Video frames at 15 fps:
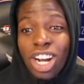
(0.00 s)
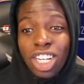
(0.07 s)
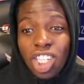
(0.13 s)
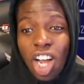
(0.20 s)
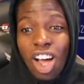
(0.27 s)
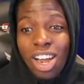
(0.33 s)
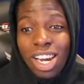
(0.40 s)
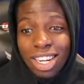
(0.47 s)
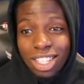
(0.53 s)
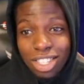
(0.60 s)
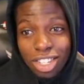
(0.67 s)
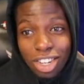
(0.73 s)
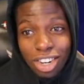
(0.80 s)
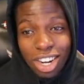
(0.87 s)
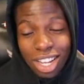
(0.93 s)
on
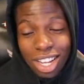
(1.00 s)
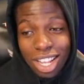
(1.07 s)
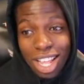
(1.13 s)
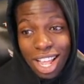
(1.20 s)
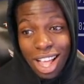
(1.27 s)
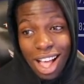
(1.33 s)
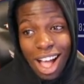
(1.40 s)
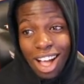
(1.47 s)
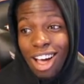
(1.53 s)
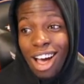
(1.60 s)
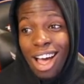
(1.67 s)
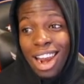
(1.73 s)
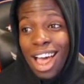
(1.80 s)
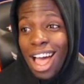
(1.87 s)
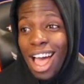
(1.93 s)
Richarlison. I
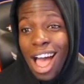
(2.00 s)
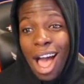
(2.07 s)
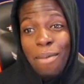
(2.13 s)
can't lie,